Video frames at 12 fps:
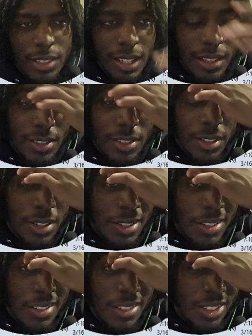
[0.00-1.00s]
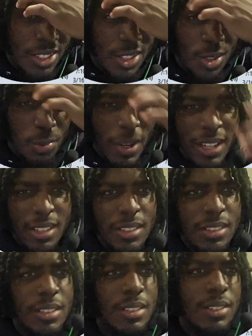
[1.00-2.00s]
installed. There's just two
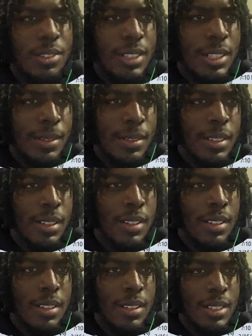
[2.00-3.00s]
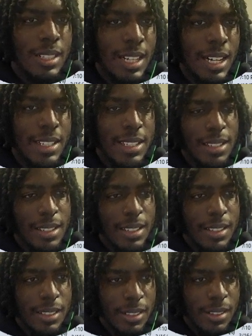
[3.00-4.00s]
packages you need to get identity
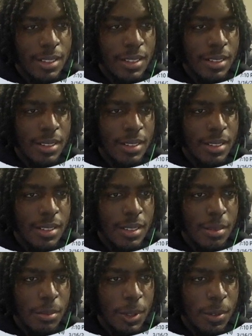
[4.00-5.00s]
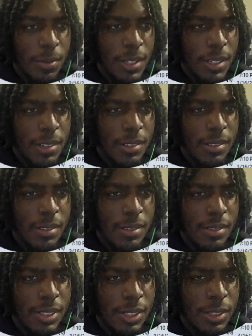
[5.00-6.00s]
in your profile.
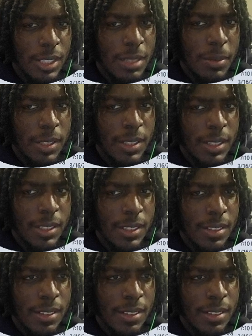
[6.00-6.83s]
So you come here and get